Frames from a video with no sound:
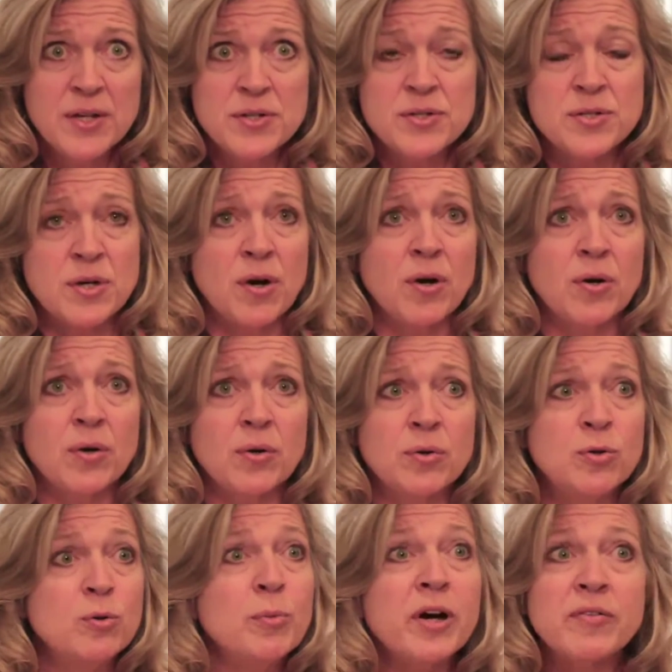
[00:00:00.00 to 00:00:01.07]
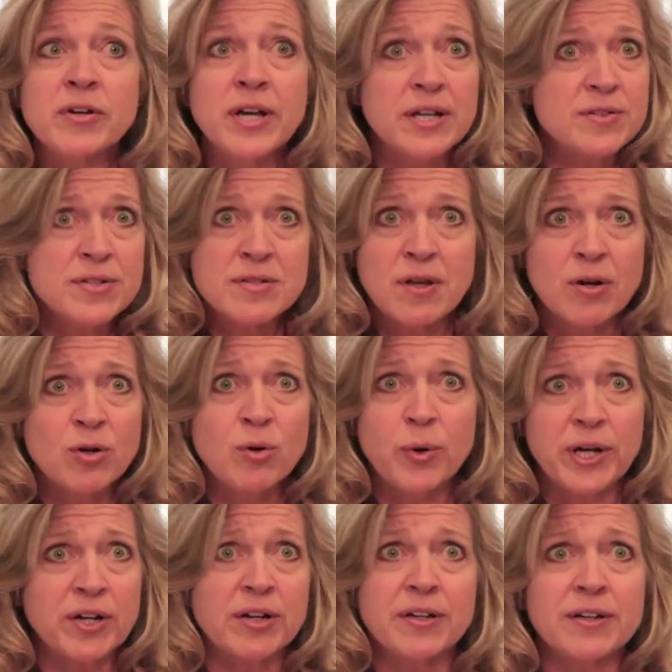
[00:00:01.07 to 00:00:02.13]
So whomever gets there
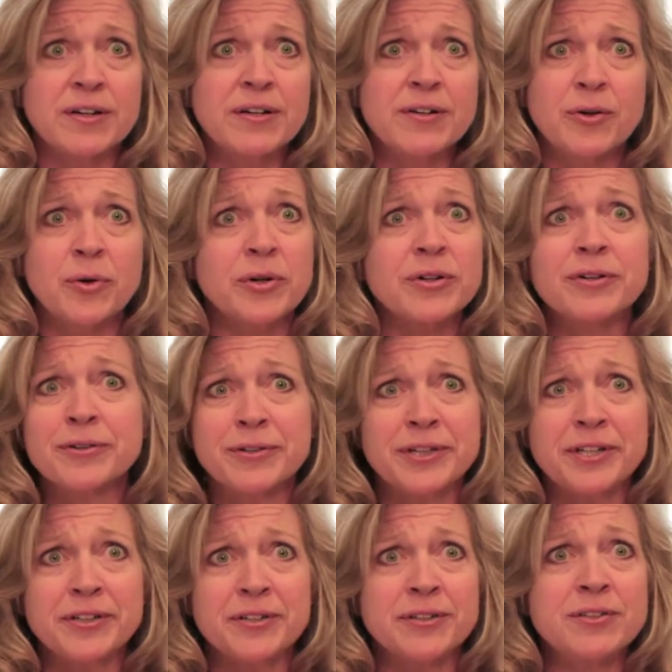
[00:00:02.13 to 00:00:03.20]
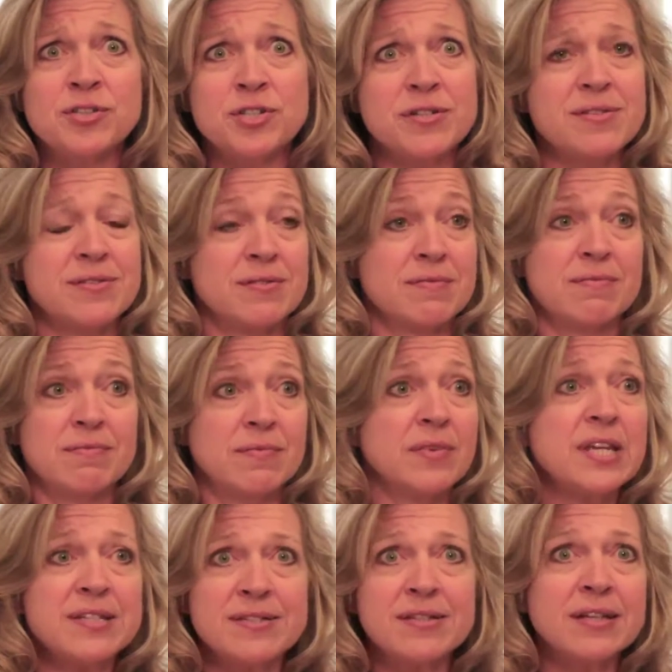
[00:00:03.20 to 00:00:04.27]
quicker or earlier just
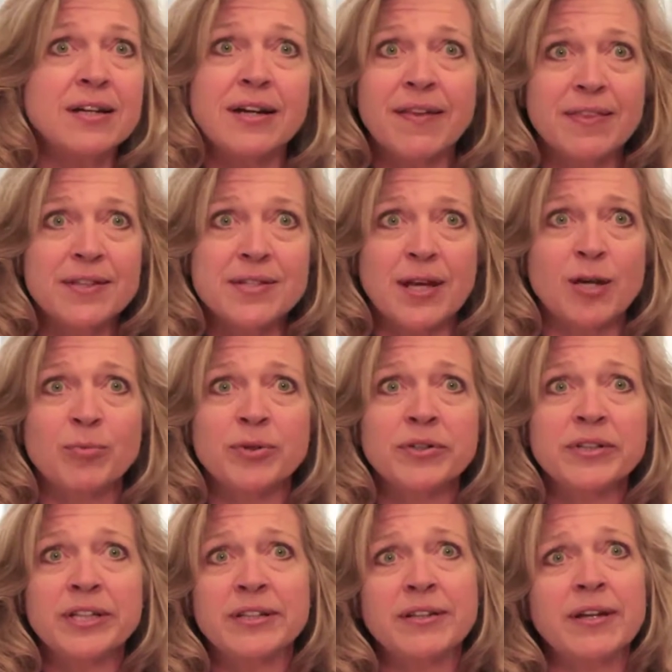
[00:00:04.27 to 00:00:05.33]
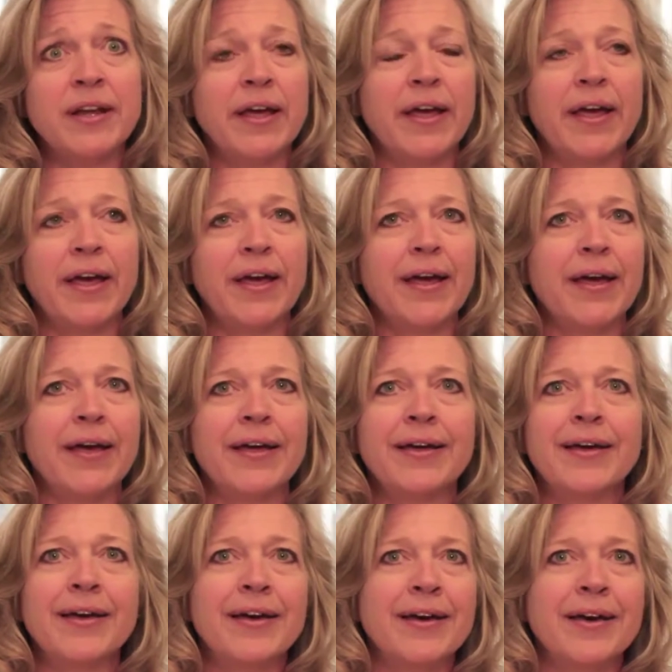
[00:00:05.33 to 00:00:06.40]
is seated at the table, and
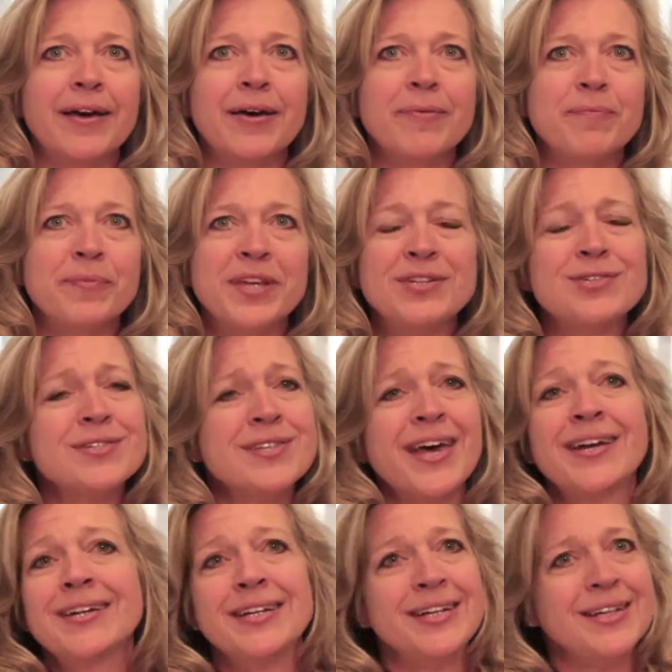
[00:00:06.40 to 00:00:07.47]
it just had an